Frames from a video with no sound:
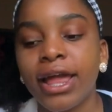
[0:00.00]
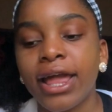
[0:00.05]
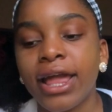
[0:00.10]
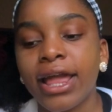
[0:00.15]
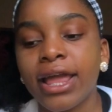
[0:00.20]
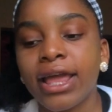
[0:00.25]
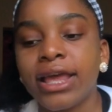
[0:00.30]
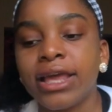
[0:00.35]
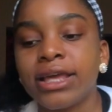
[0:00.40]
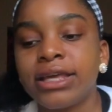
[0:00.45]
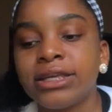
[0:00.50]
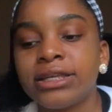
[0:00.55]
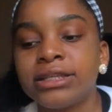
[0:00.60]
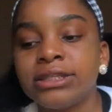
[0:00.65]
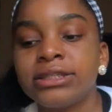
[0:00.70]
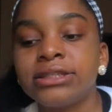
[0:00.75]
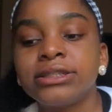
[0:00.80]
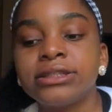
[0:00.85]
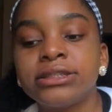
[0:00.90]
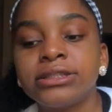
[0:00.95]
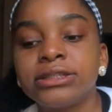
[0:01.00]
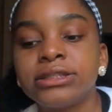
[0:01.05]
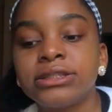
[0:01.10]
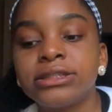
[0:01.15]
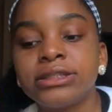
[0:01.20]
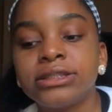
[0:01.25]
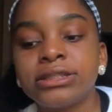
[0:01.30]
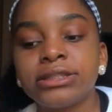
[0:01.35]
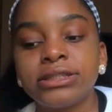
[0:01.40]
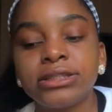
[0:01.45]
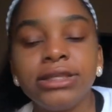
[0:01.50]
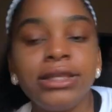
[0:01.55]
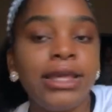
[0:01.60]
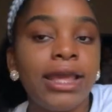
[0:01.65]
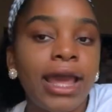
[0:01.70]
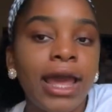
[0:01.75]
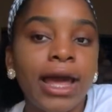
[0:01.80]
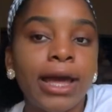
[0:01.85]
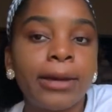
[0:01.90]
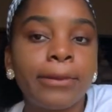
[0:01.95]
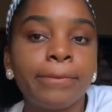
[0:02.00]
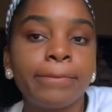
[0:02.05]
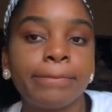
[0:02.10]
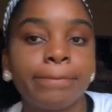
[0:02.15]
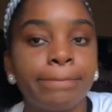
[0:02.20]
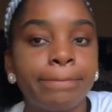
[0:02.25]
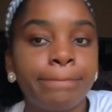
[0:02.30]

and yeah